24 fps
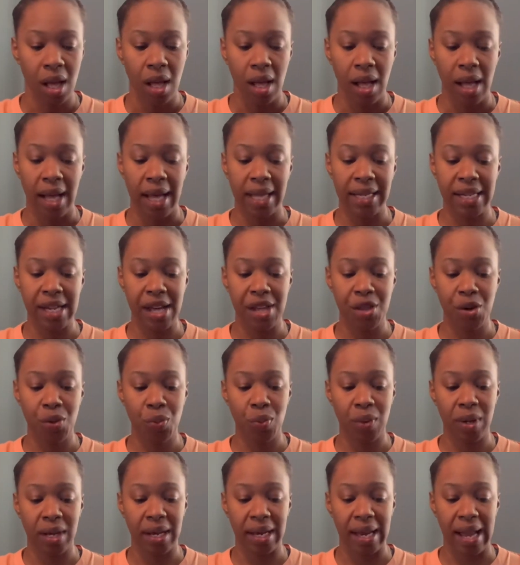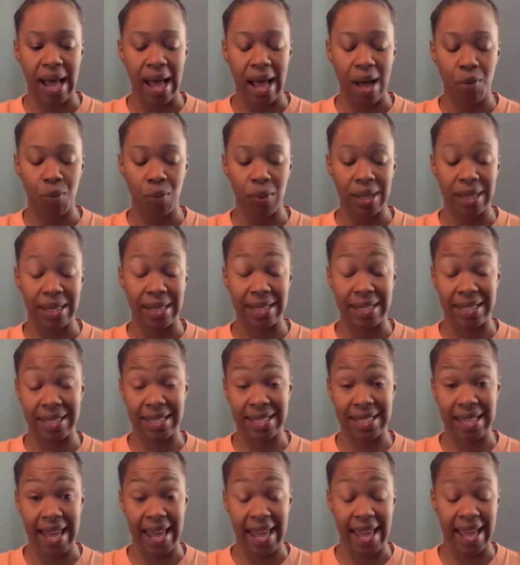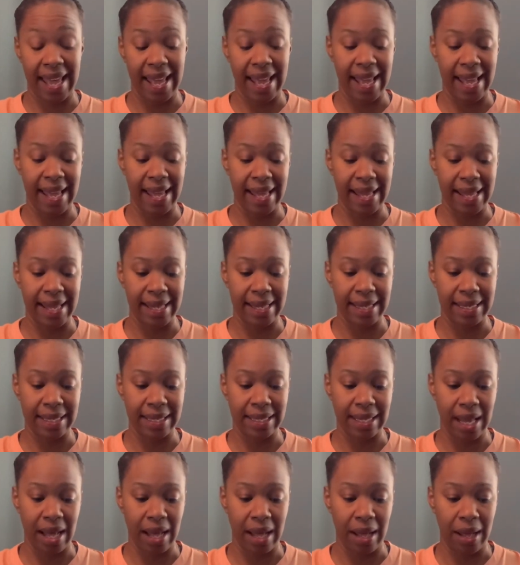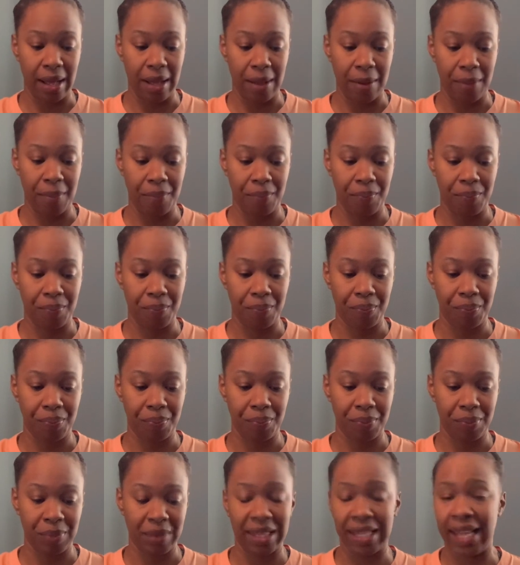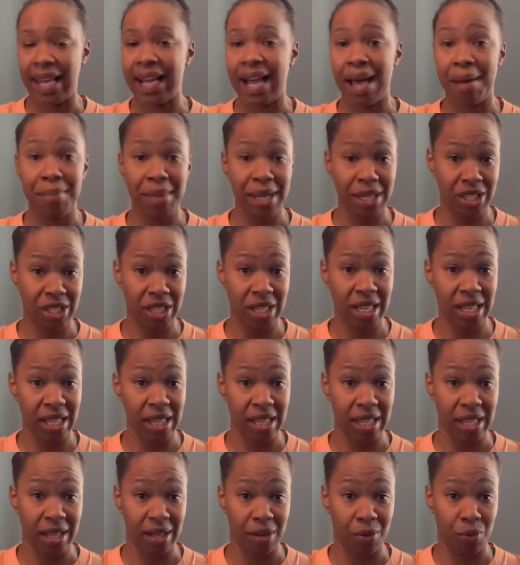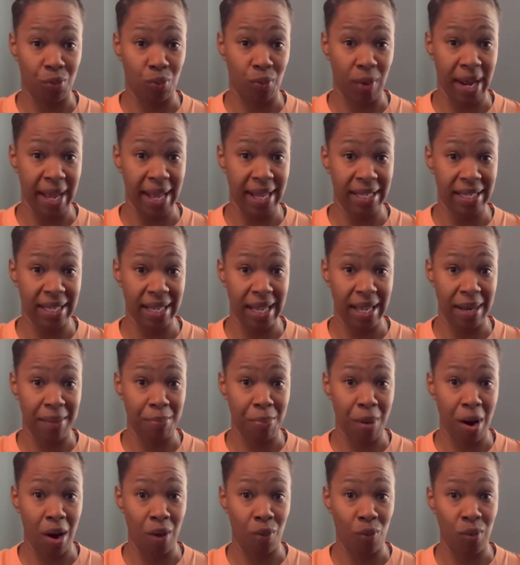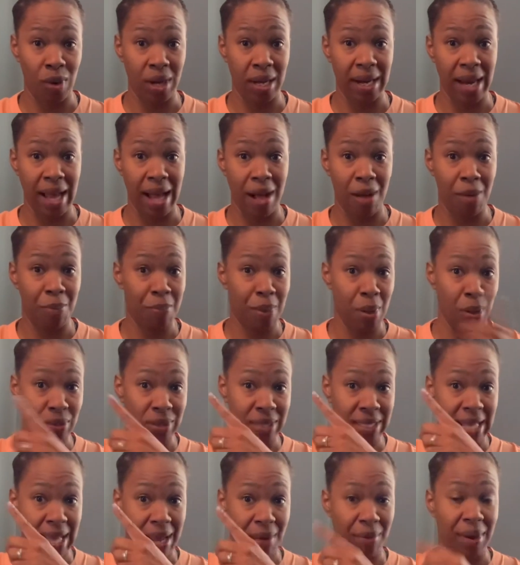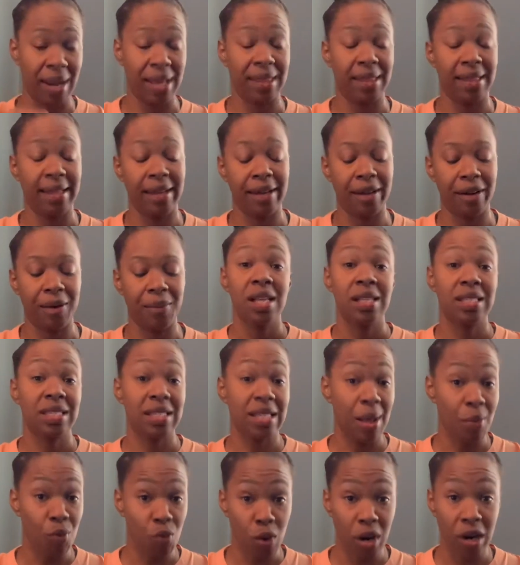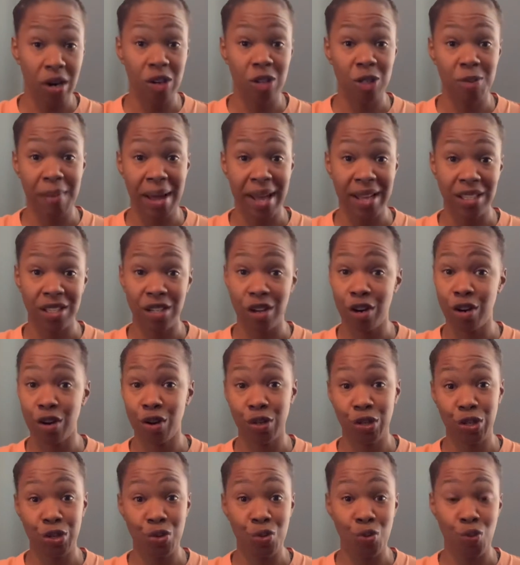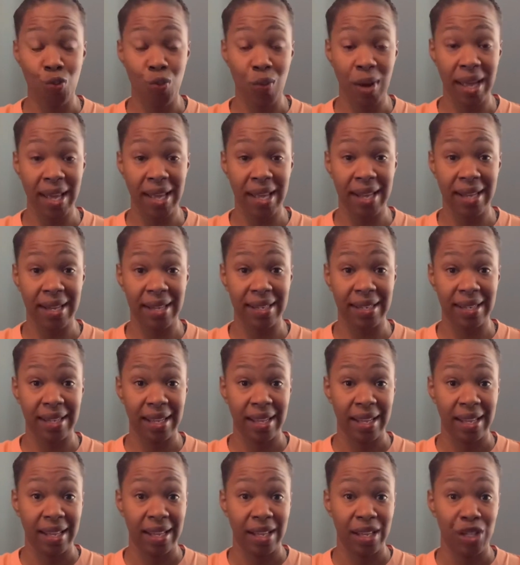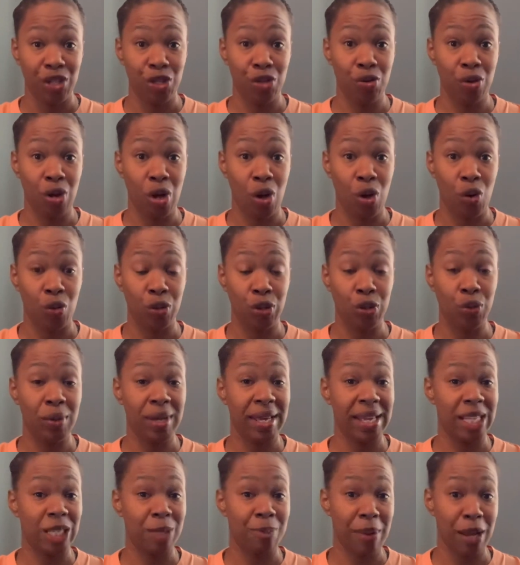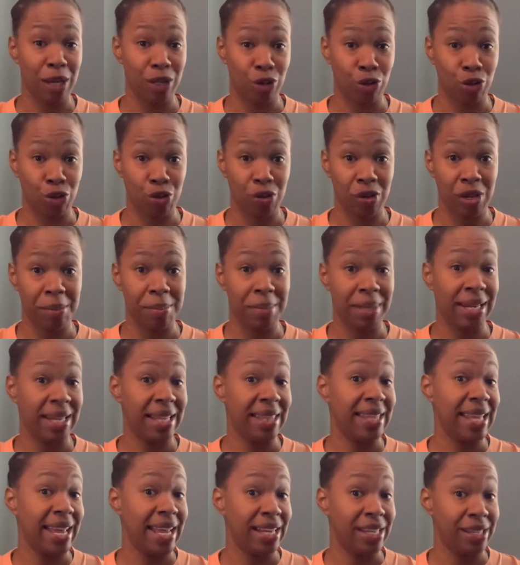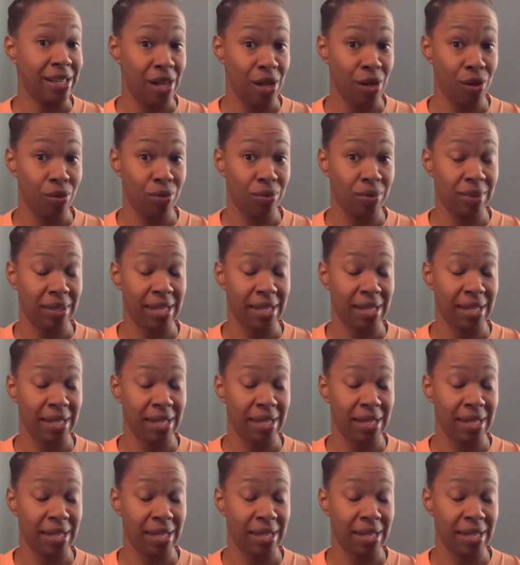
Another one I would say is, like I mentioned in the rant in part one, I'll post that right there. Some workers might turn on you when you get special treatment and they don't.